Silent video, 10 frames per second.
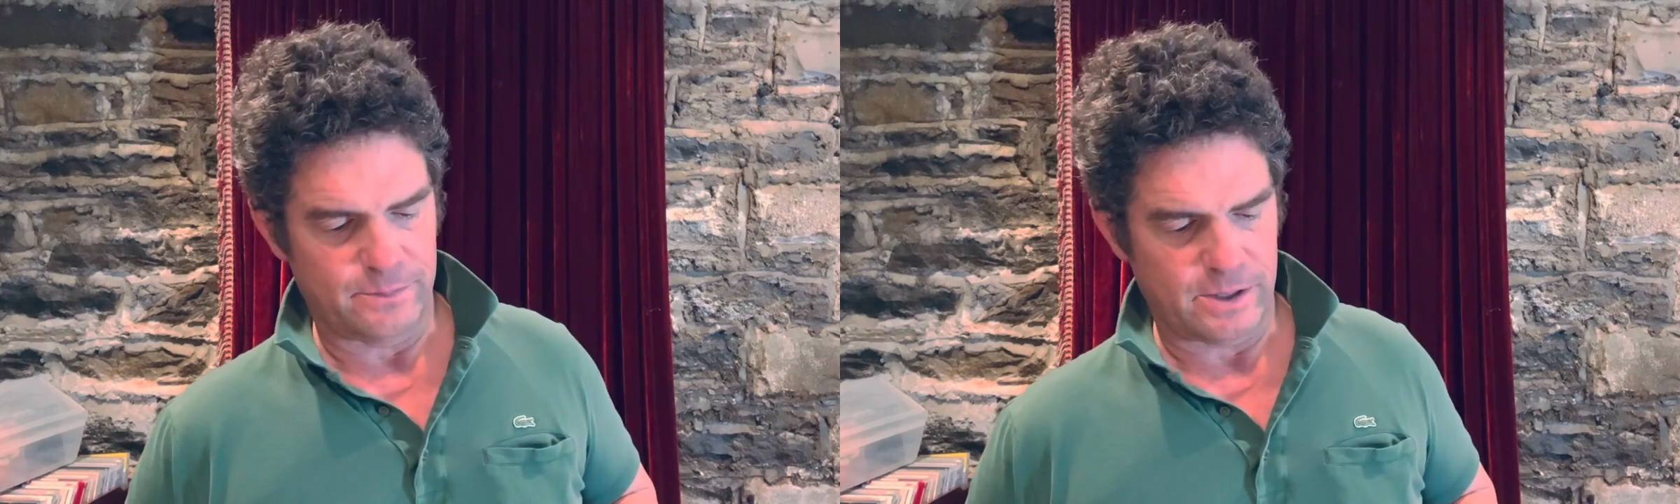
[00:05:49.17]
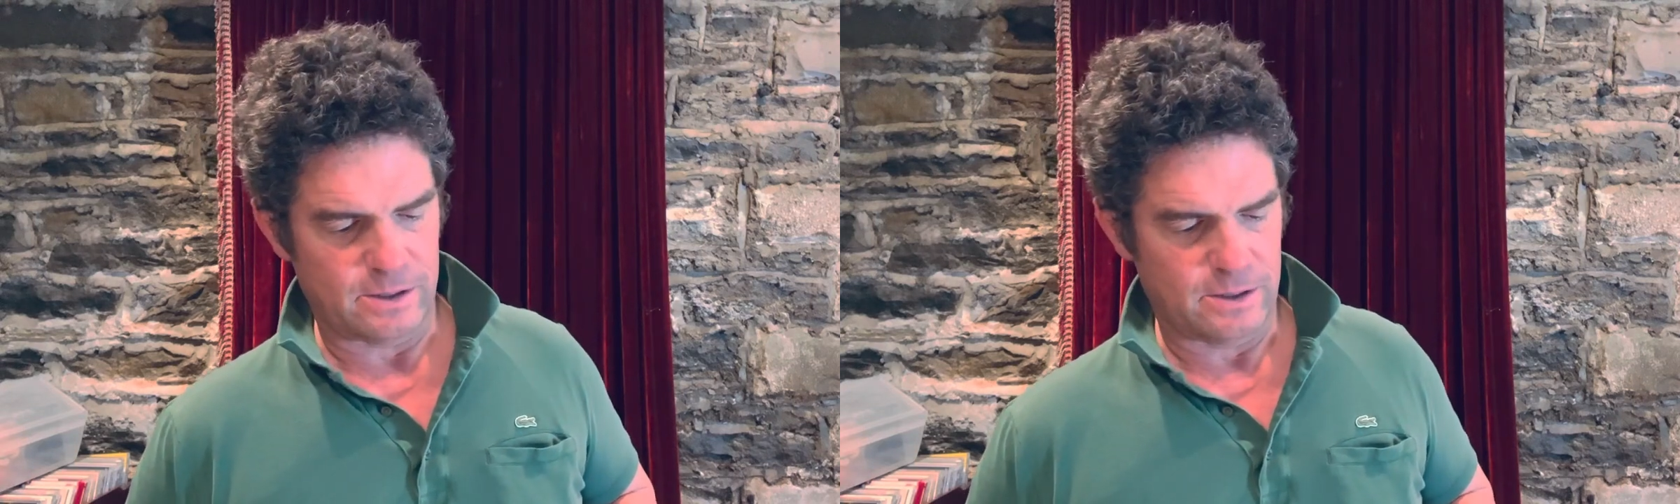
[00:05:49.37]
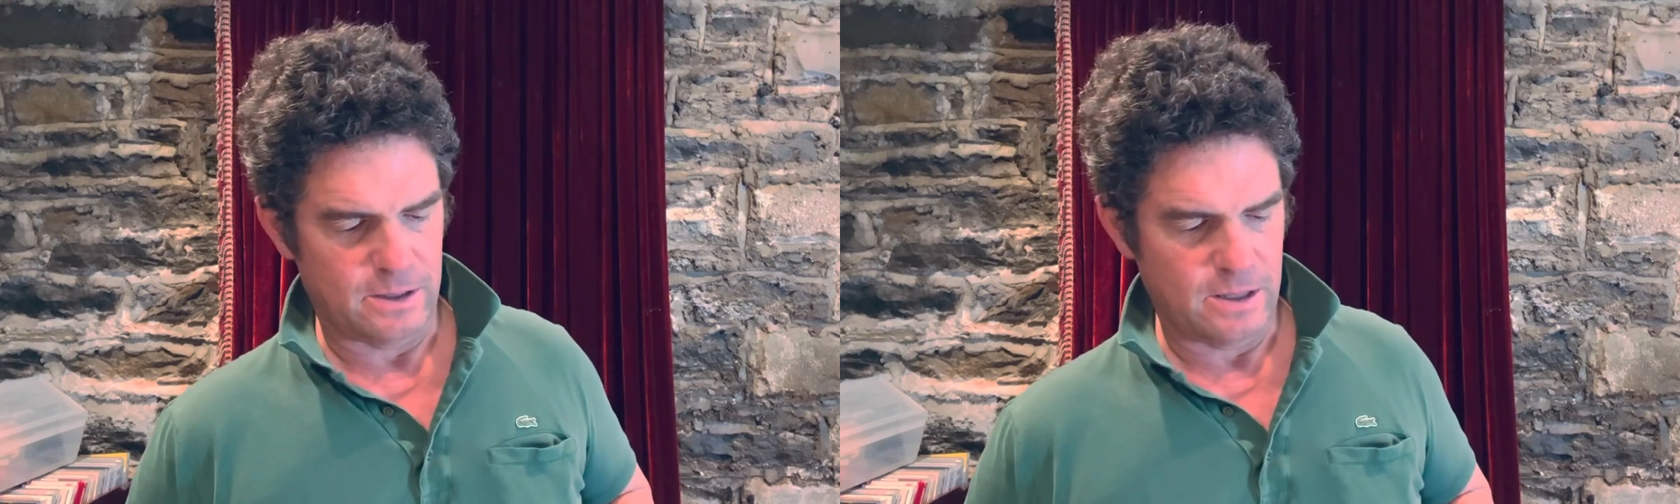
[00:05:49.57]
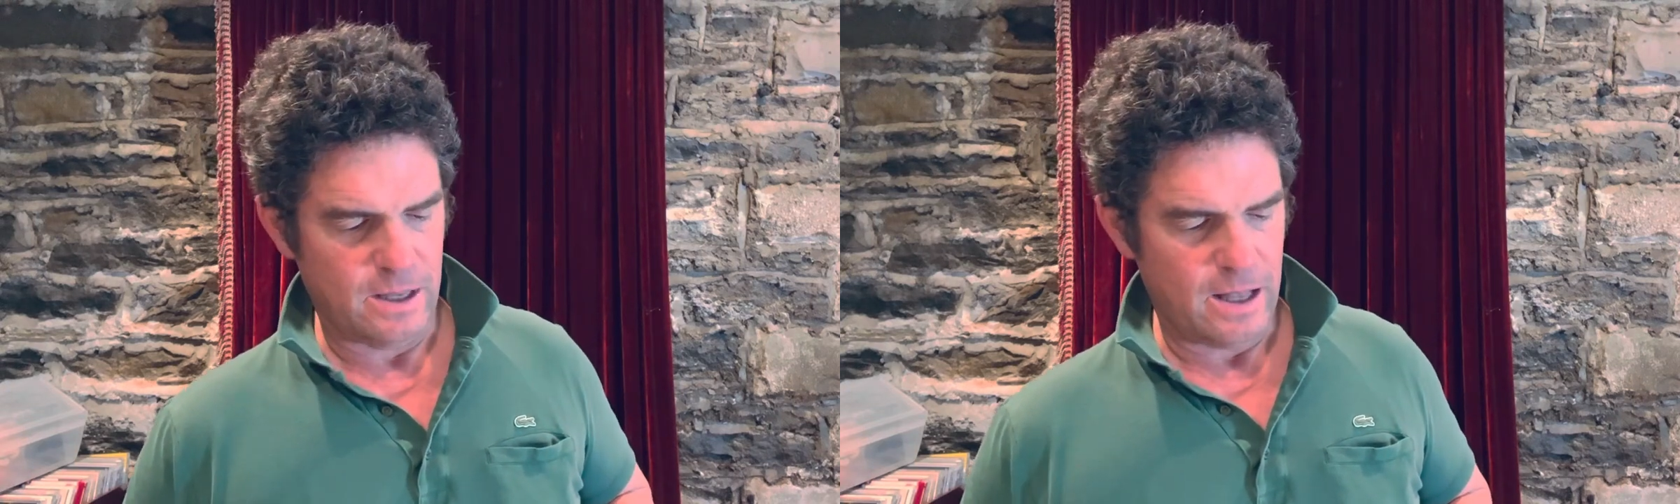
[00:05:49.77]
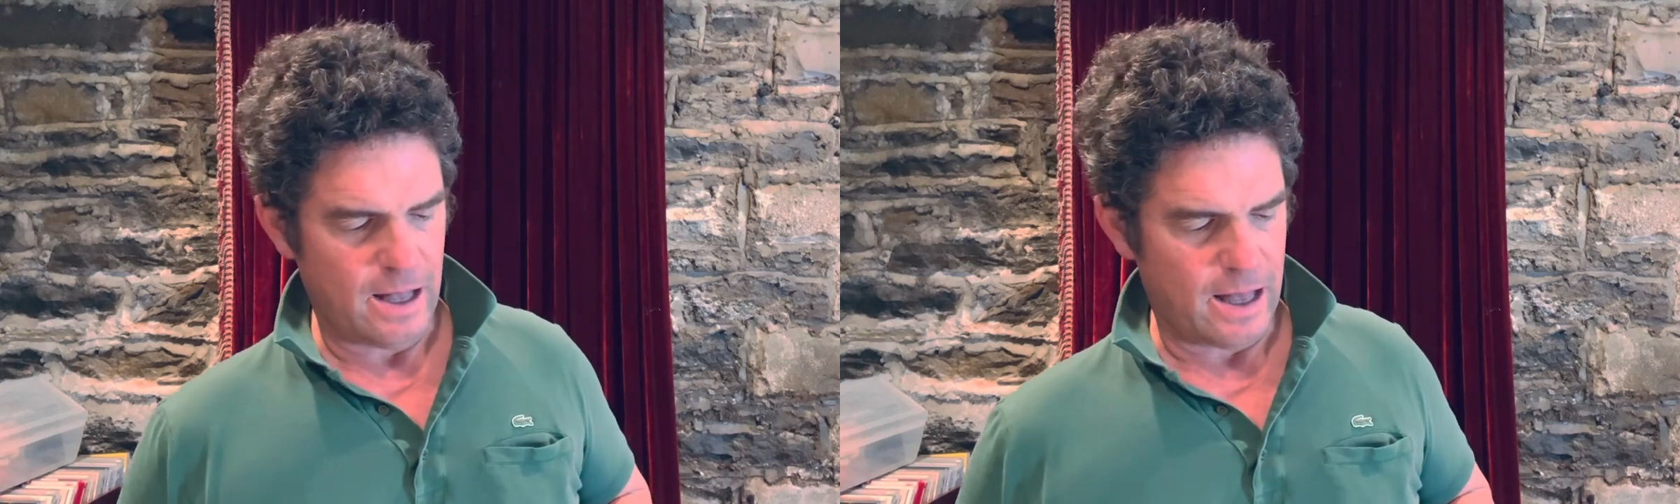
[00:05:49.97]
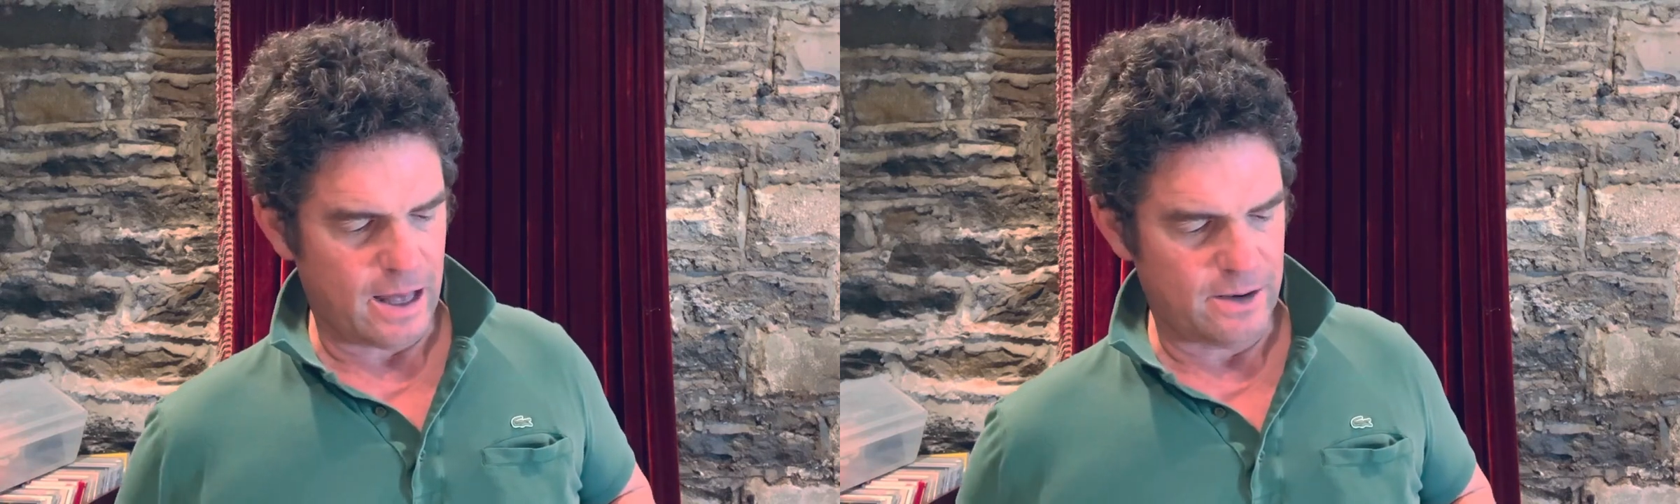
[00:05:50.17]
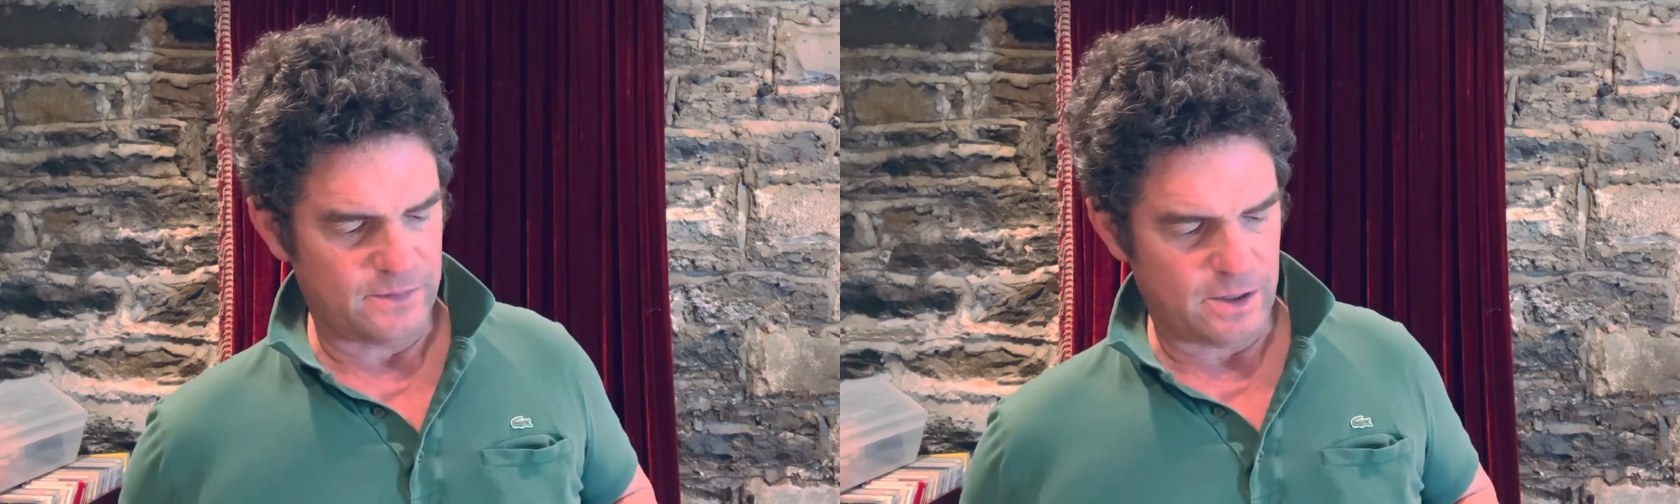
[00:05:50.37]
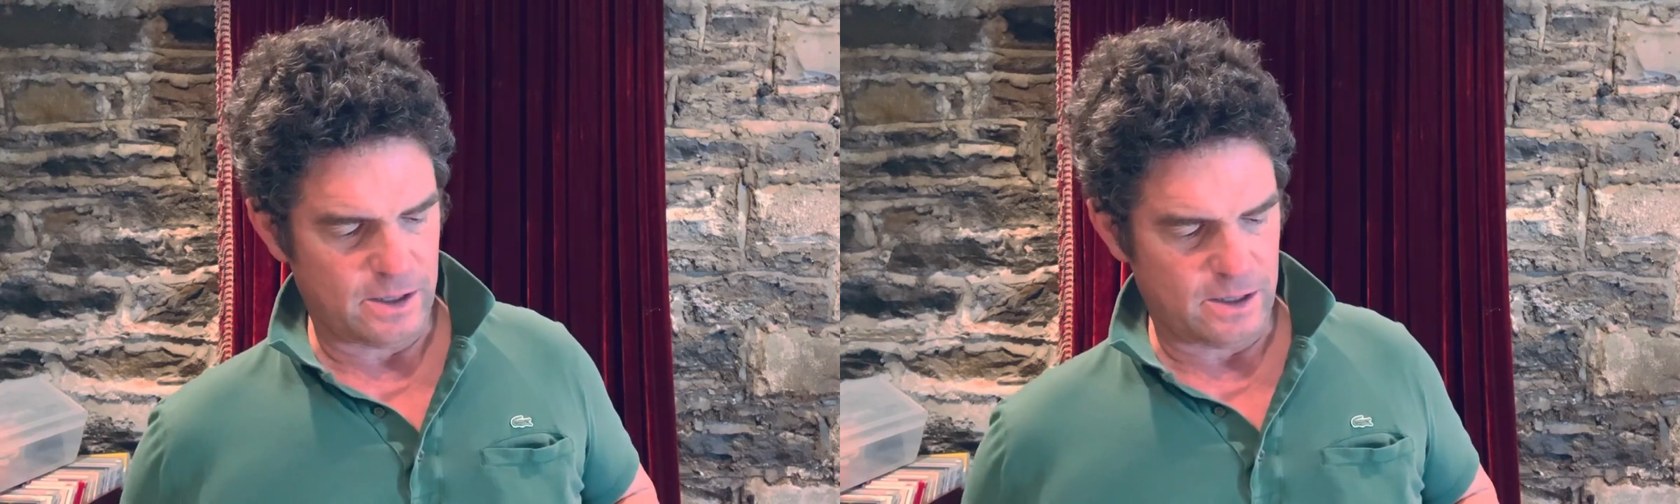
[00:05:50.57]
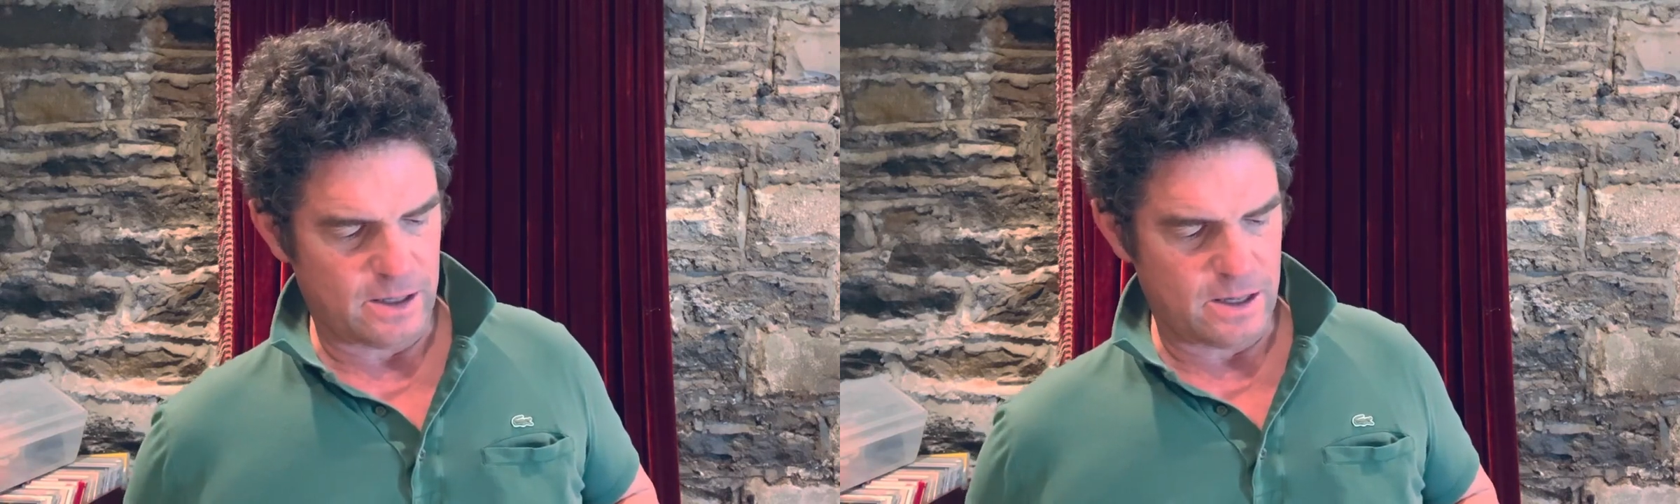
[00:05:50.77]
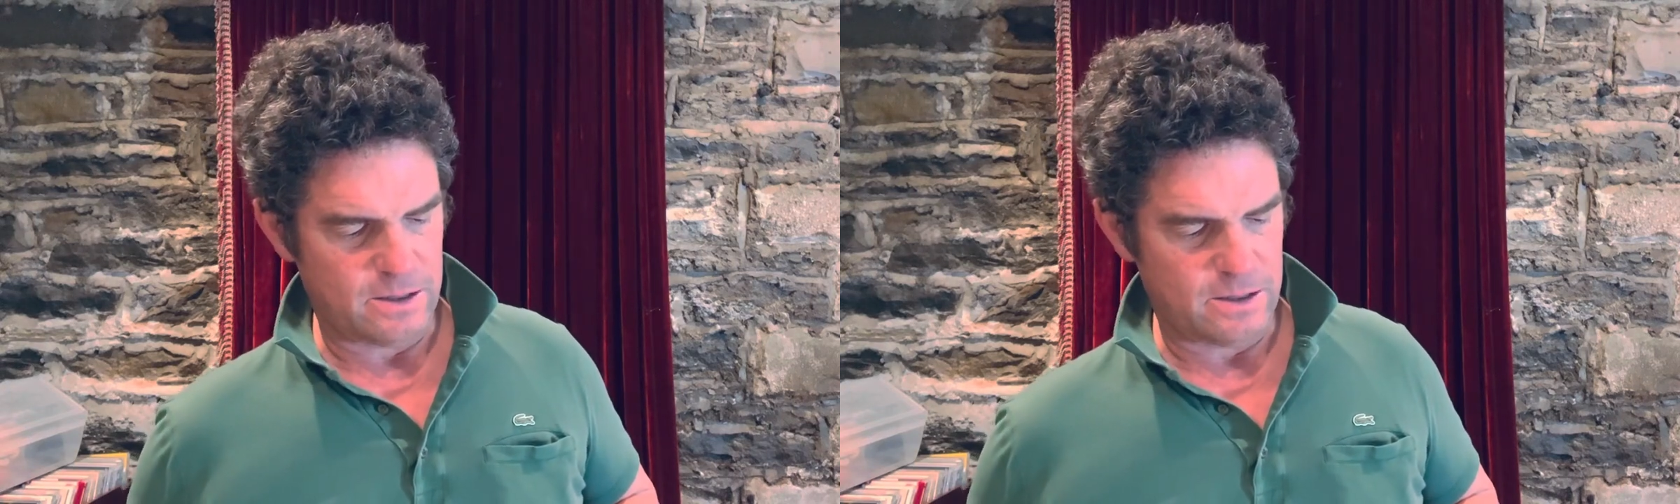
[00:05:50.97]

but out of the